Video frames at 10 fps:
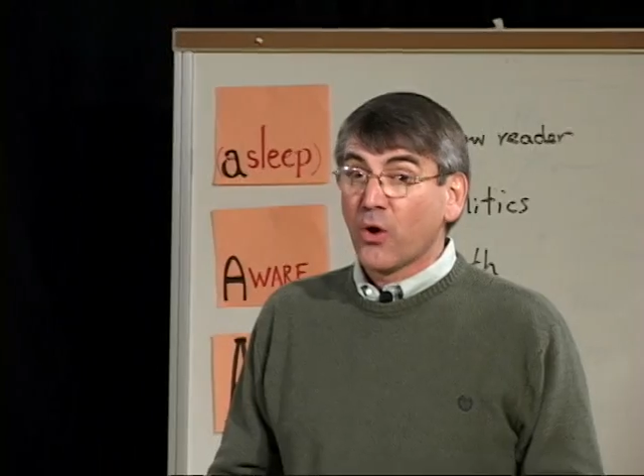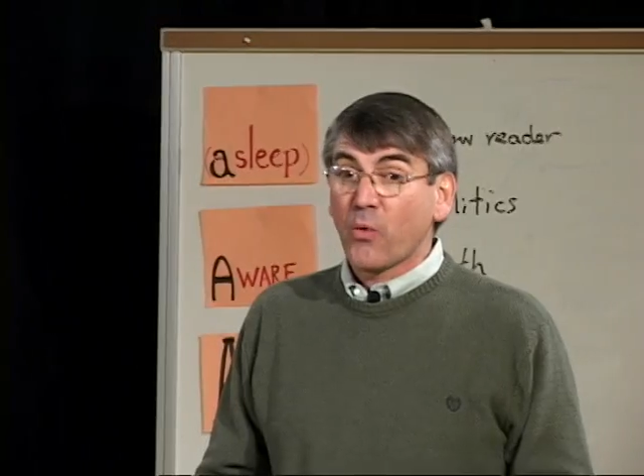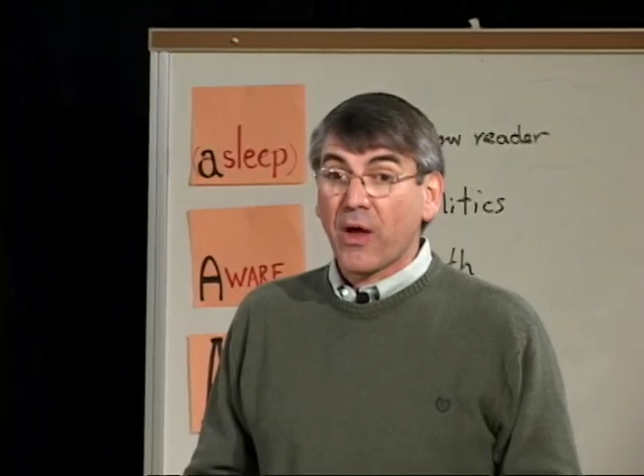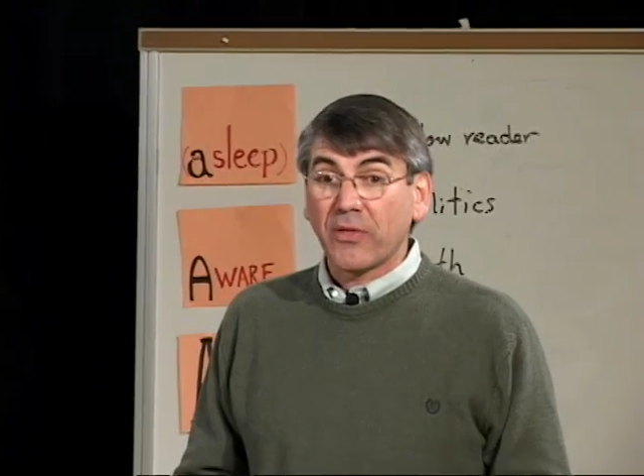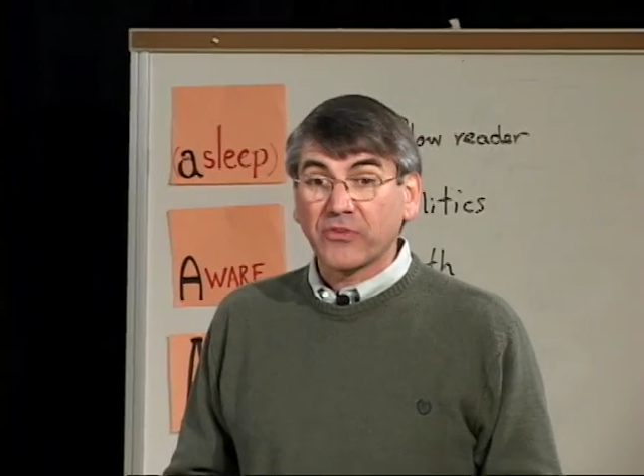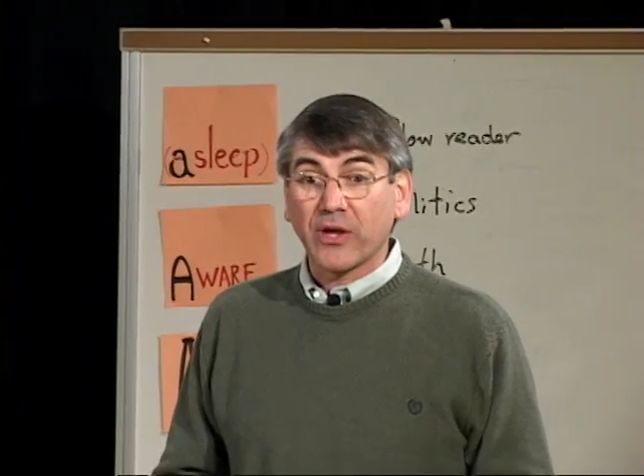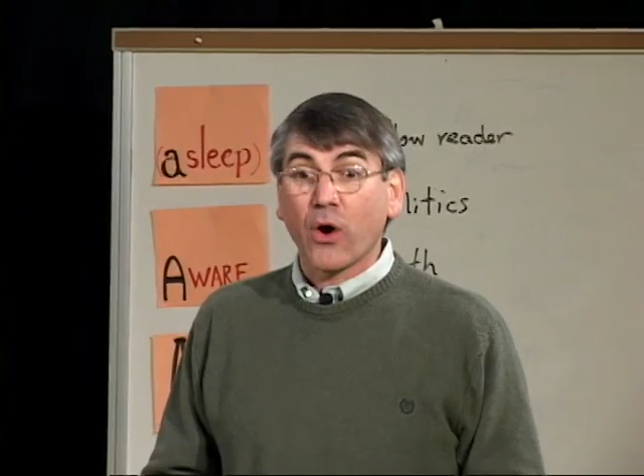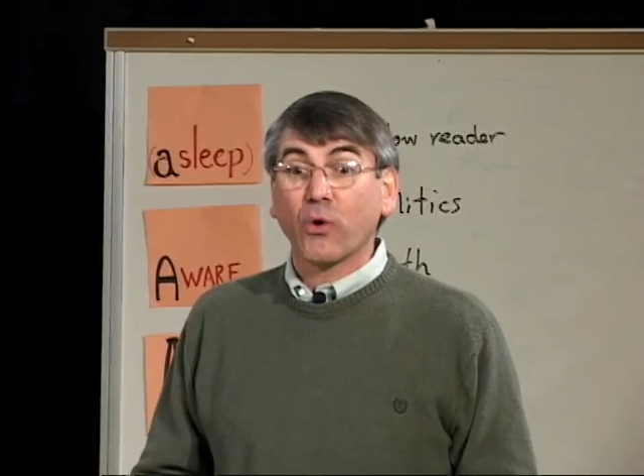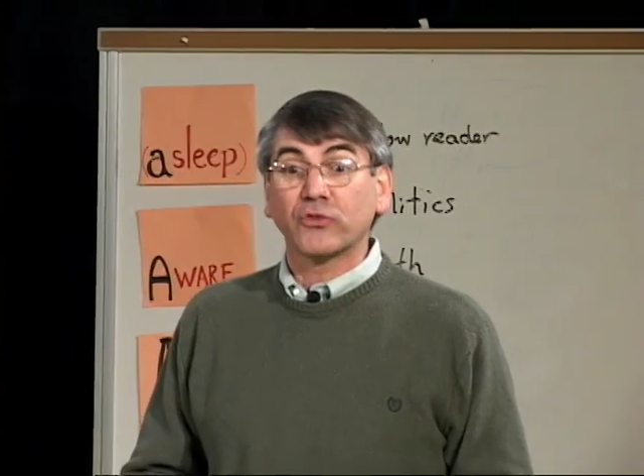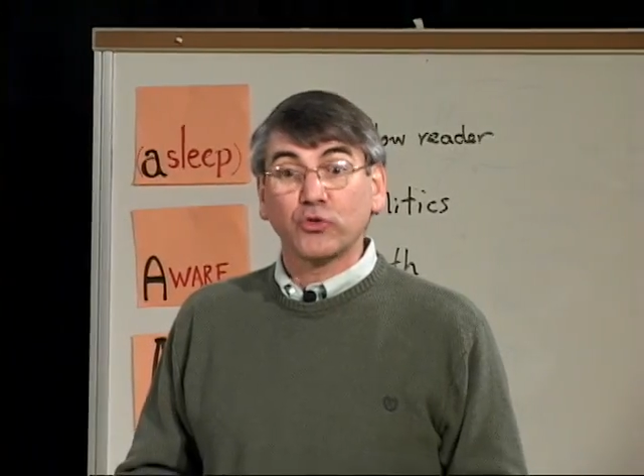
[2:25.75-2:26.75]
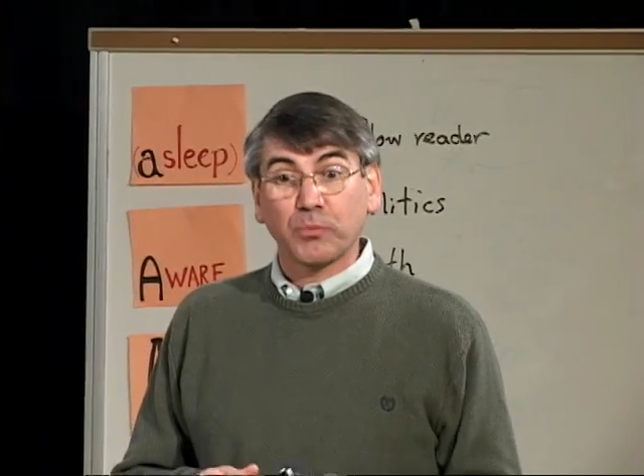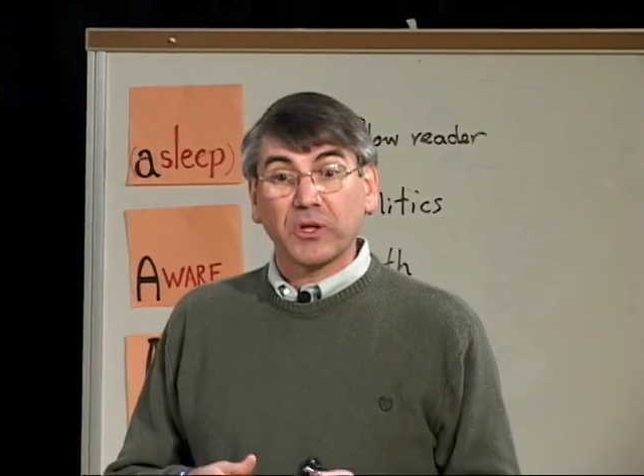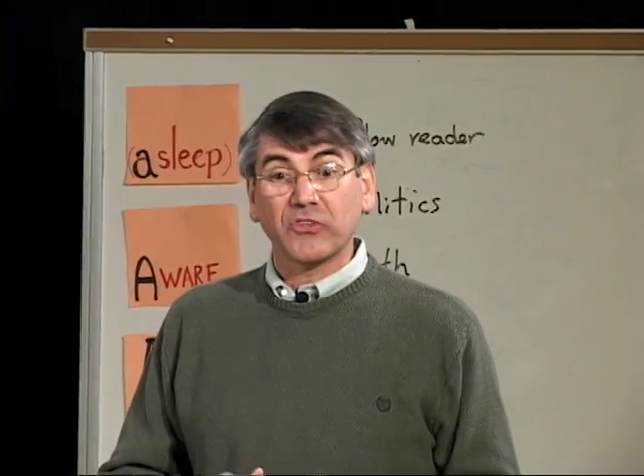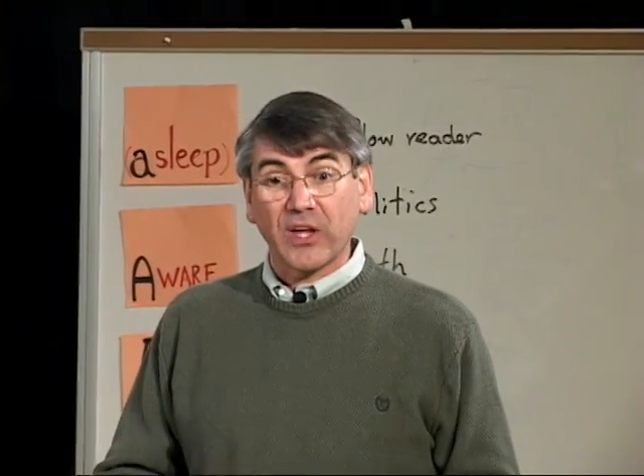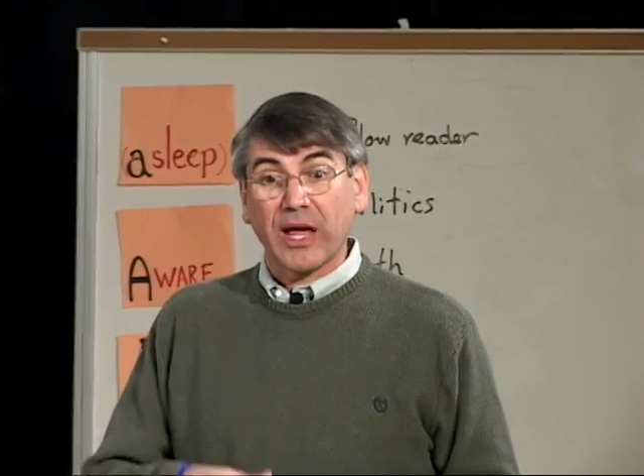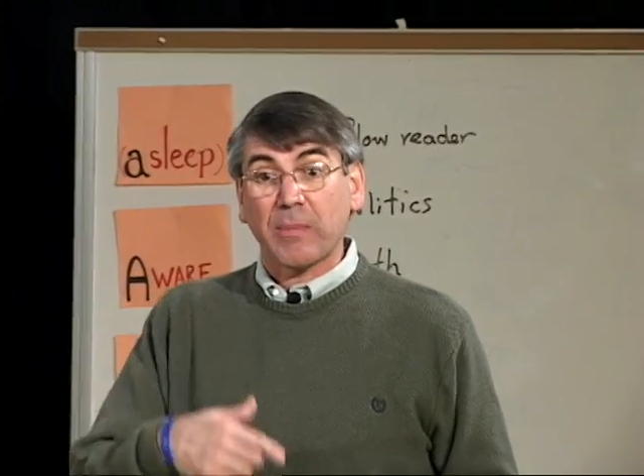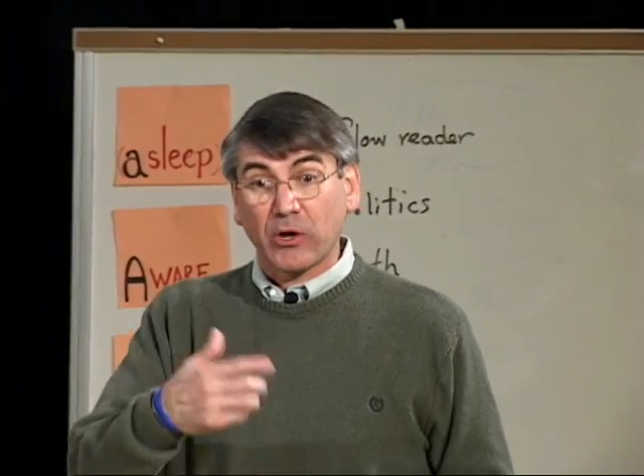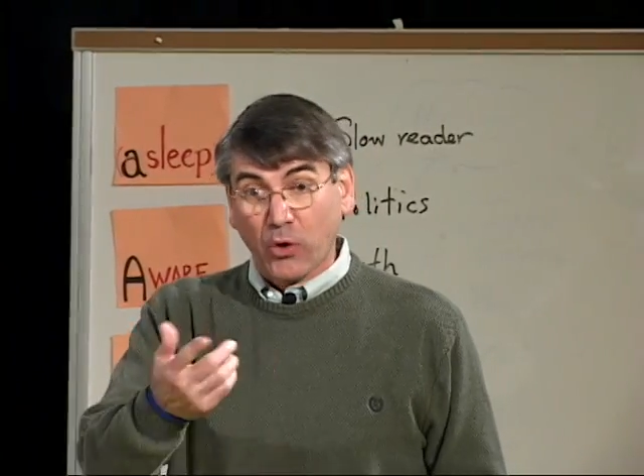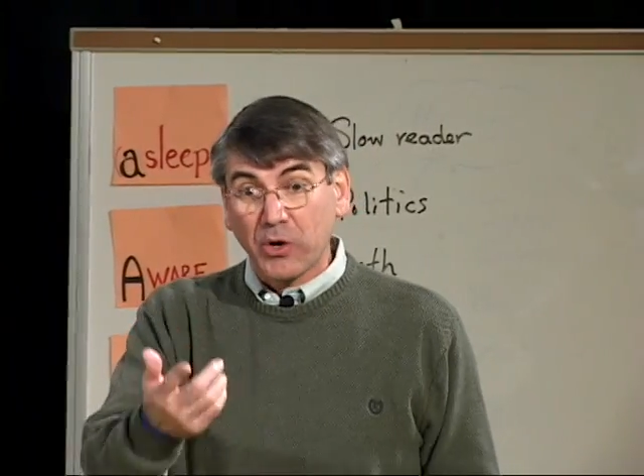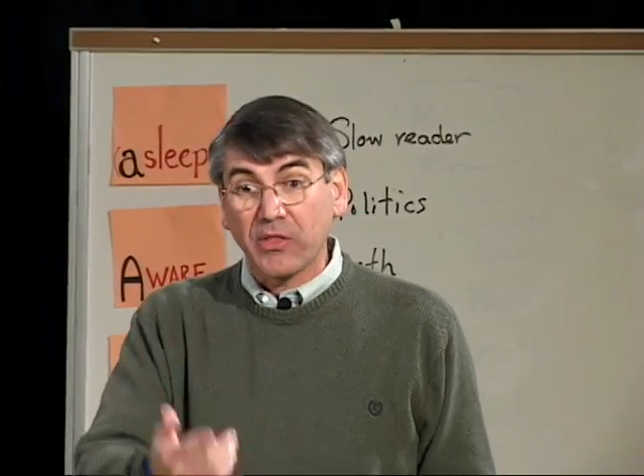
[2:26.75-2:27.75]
rather than saying, oh, stupid is saying I better go